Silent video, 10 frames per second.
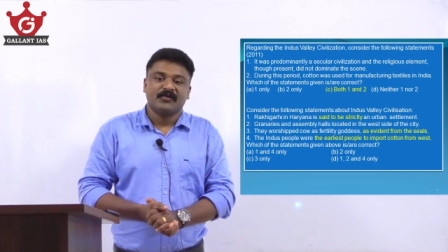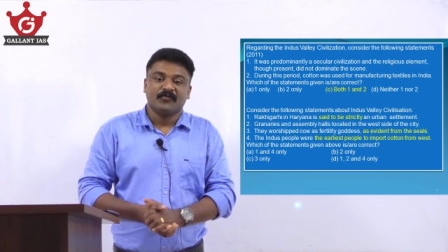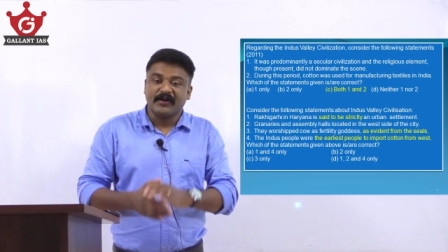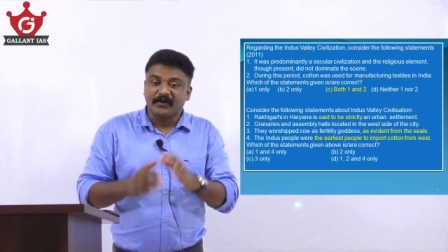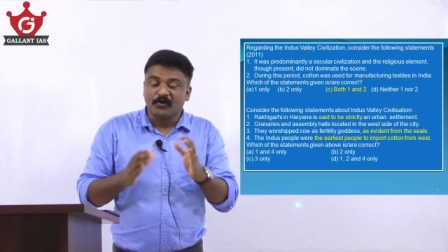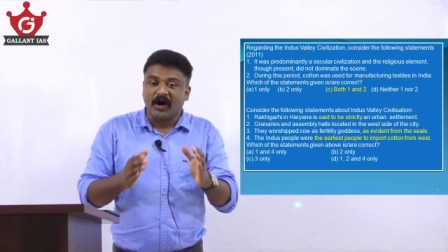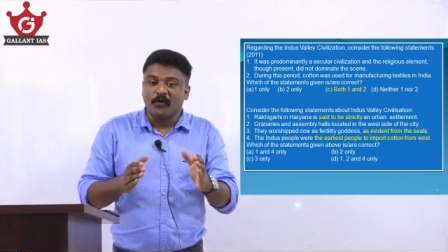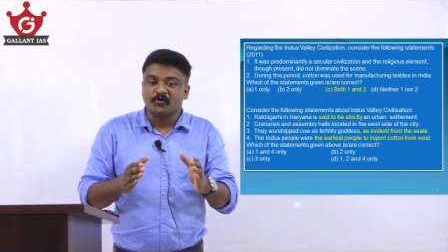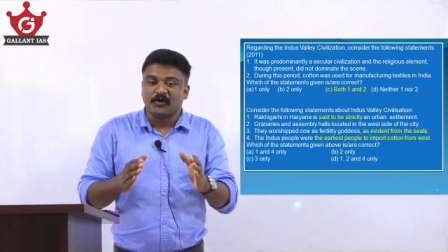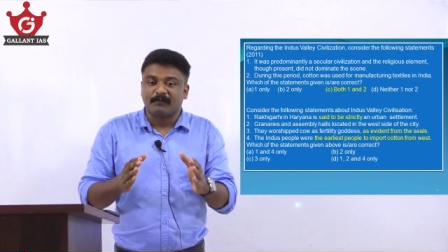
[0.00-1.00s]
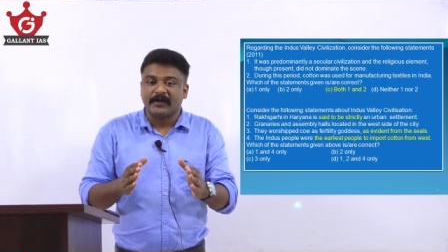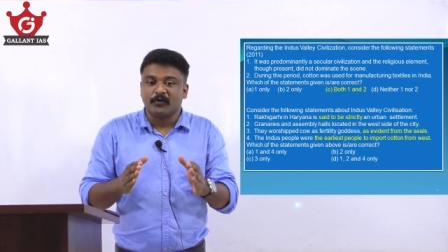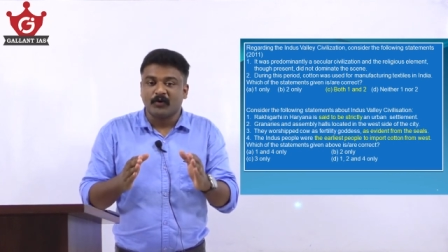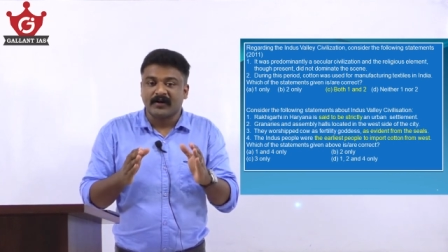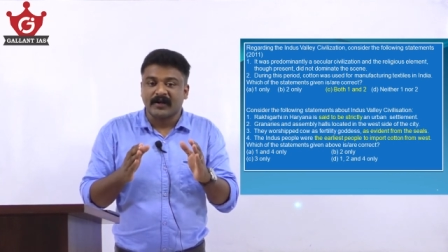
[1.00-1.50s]
where you have to apply
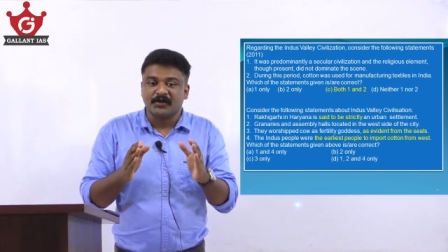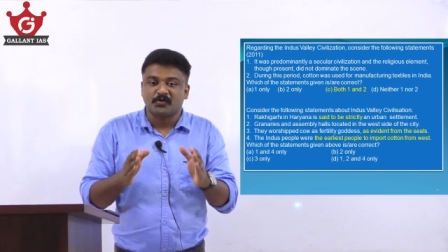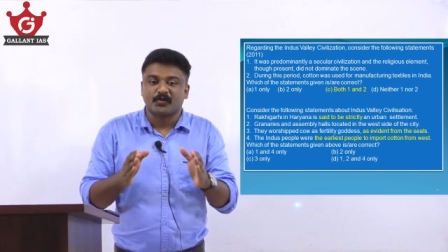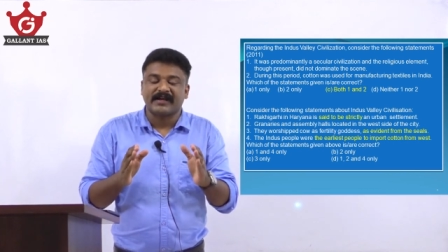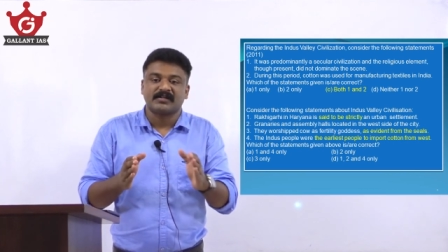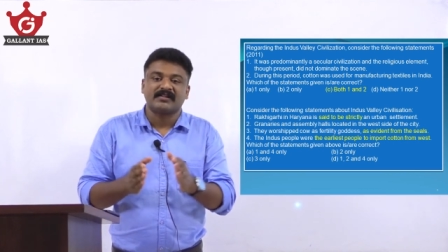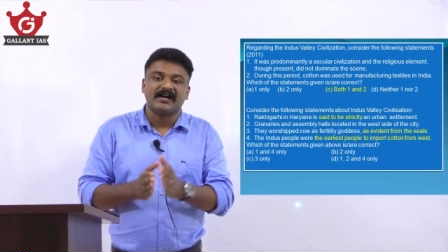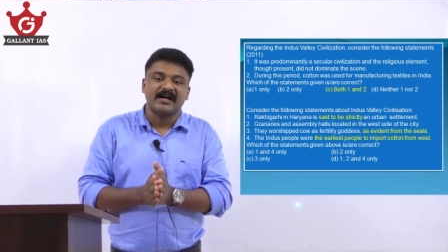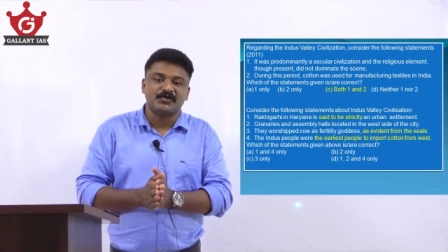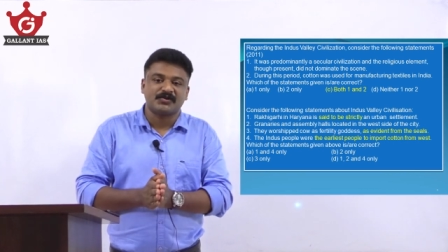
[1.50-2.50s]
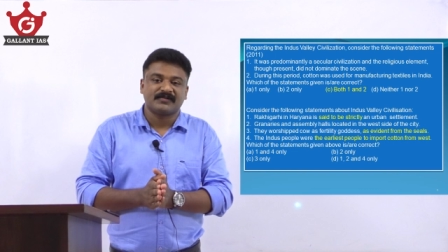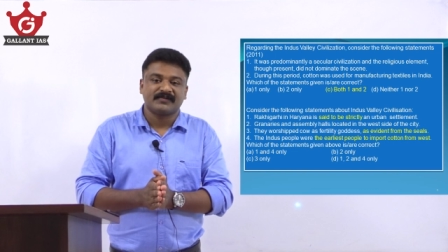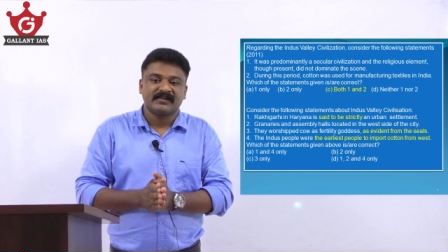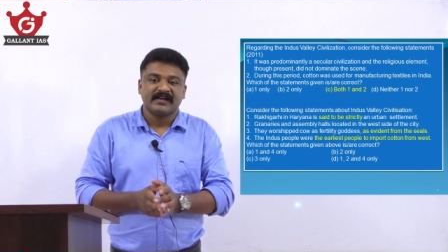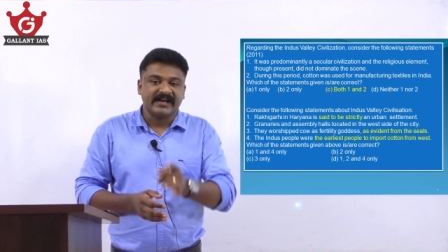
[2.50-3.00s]
your educated guess.
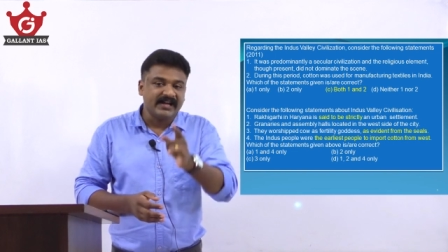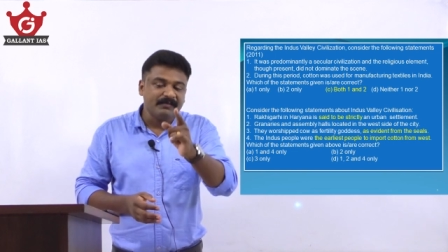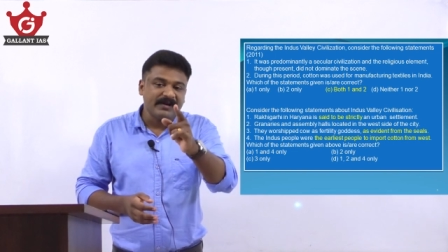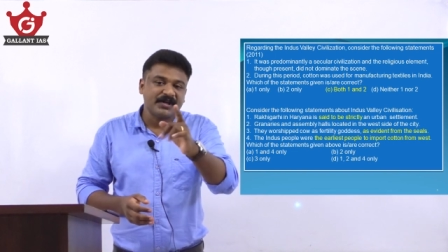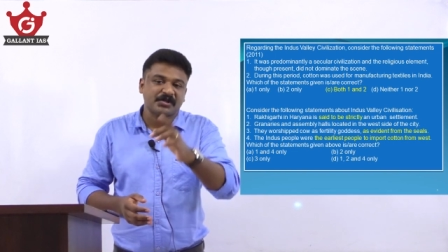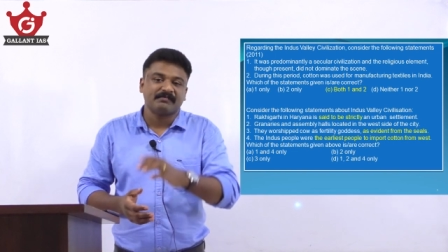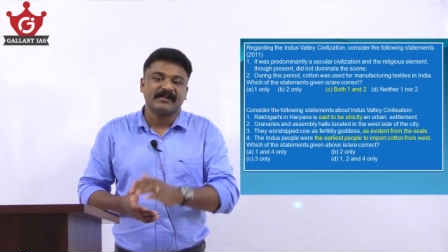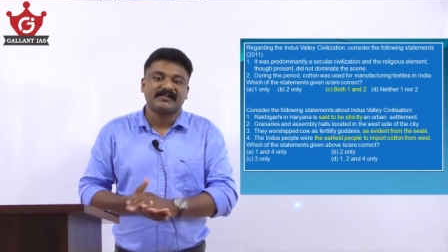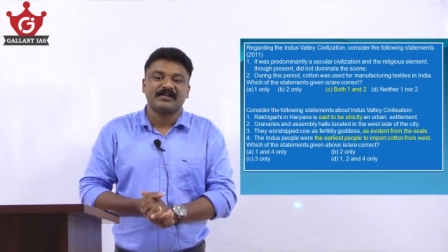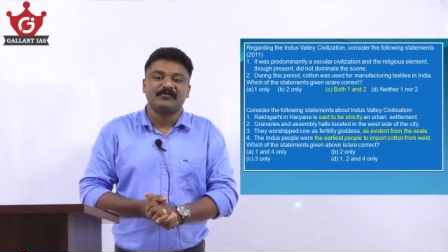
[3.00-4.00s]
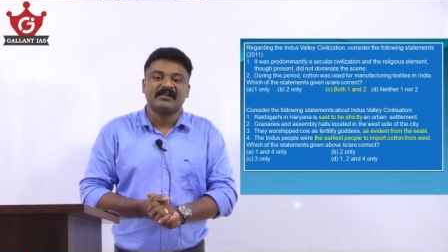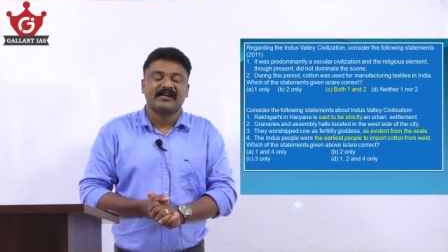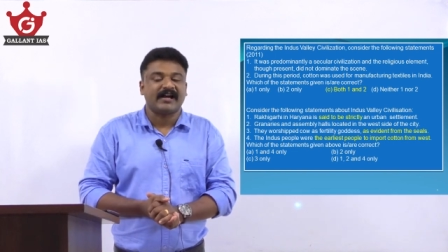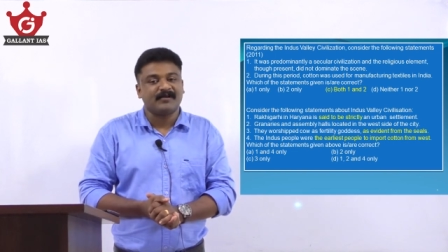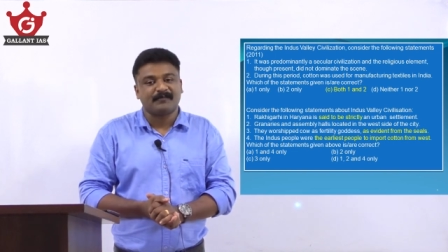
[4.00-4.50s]
Elimination method will
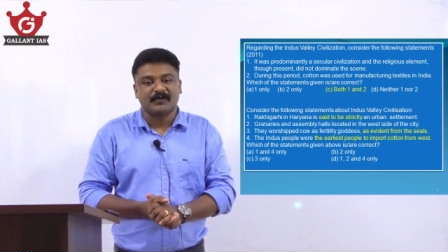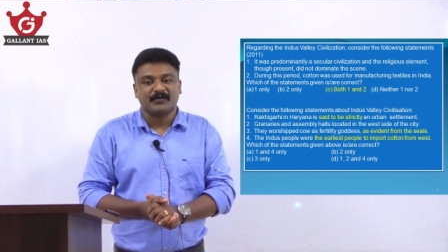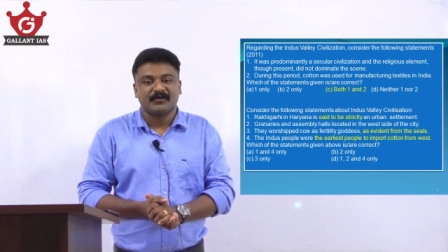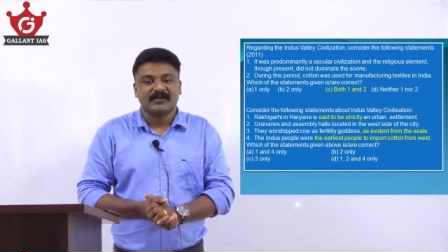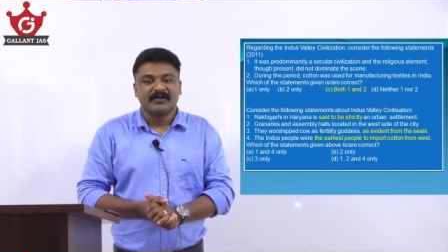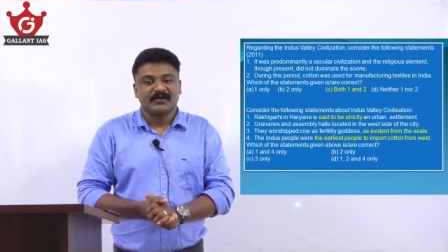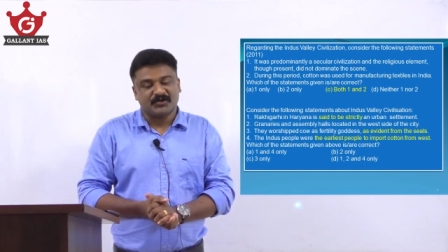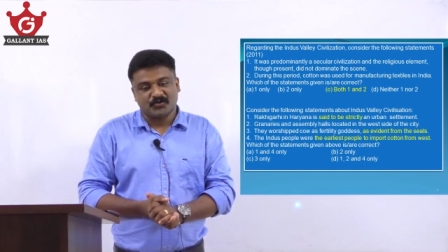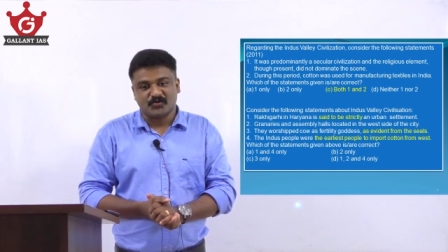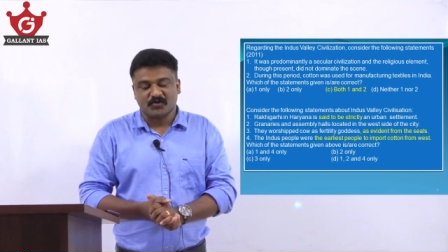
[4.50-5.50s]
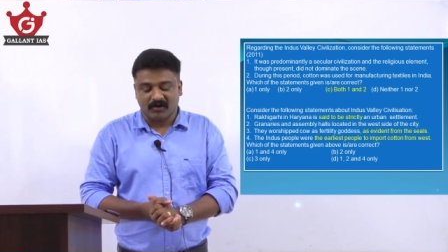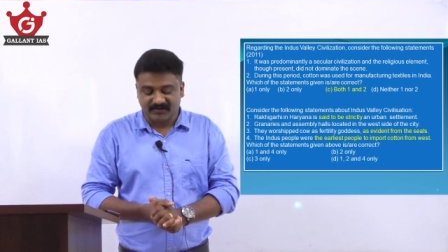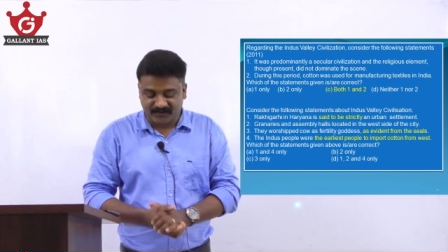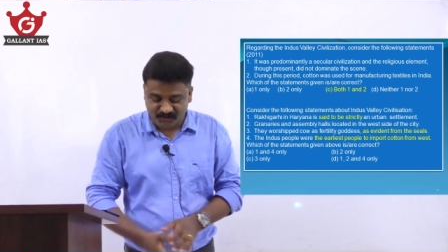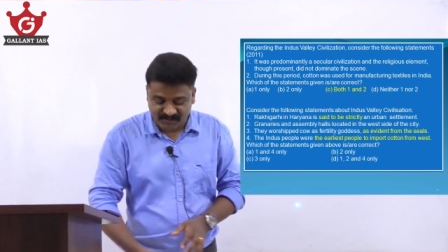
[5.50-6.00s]
help you to
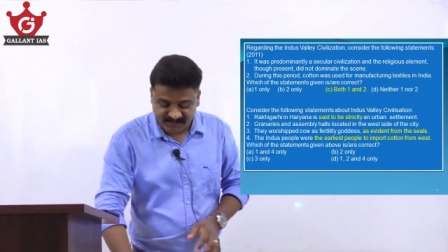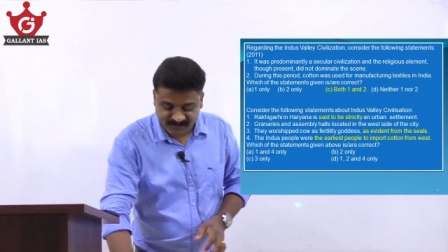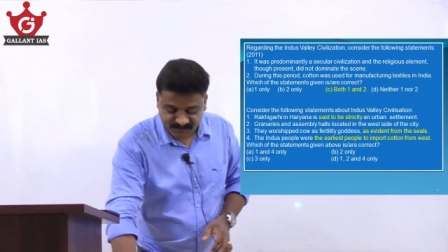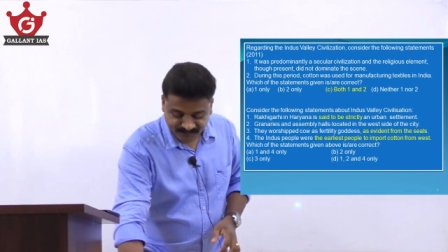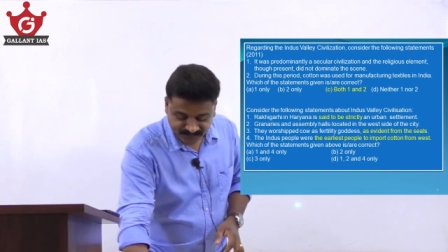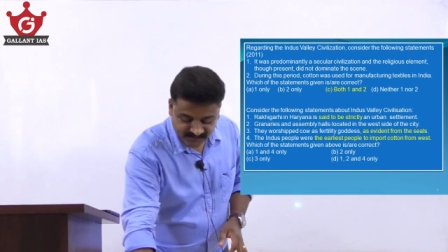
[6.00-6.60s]
solve questions.